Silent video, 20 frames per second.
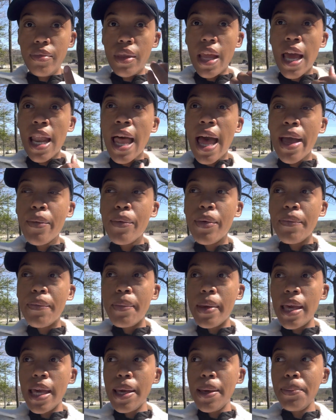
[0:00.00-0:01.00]
like with
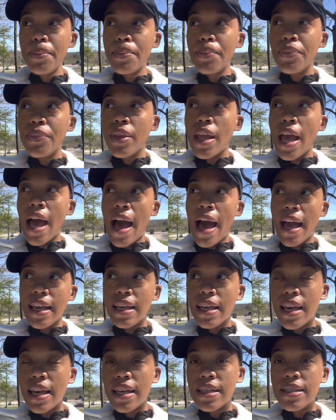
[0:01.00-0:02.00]
me, I
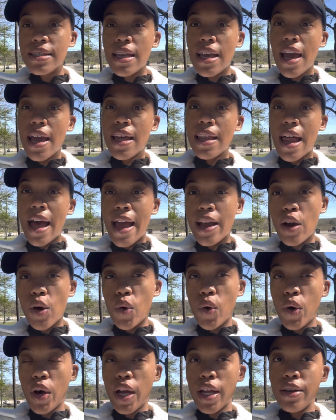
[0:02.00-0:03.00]
can't say like
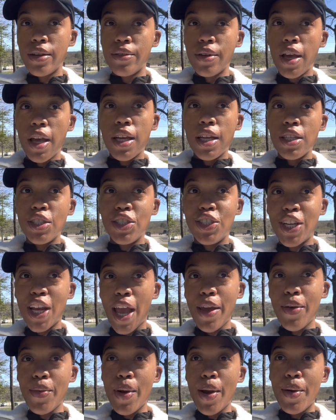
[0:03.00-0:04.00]
on
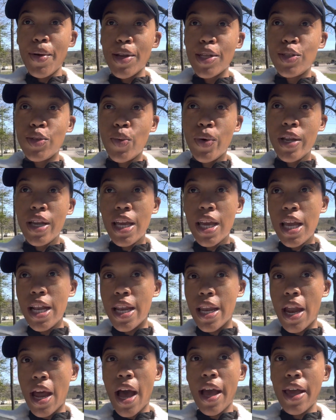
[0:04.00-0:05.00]
January
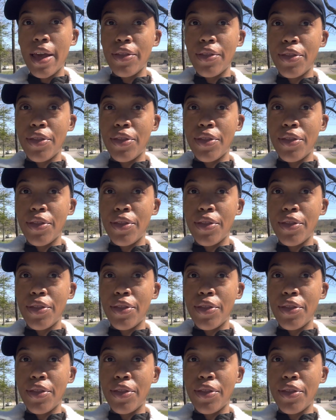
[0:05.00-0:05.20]
29th,